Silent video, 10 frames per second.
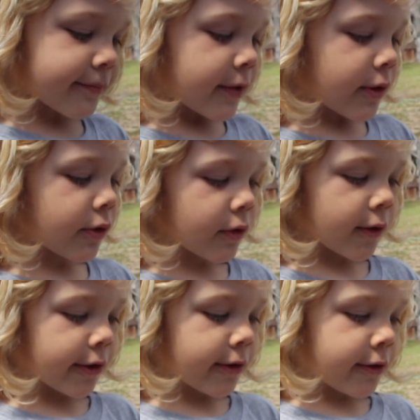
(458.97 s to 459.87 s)
We're going to do
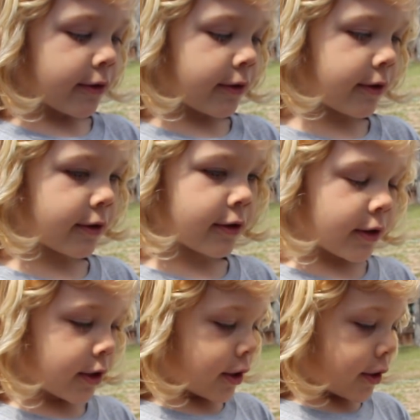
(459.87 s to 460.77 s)
it today. Are you
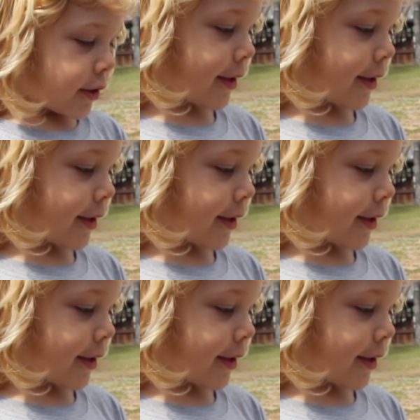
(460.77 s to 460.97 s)
excited?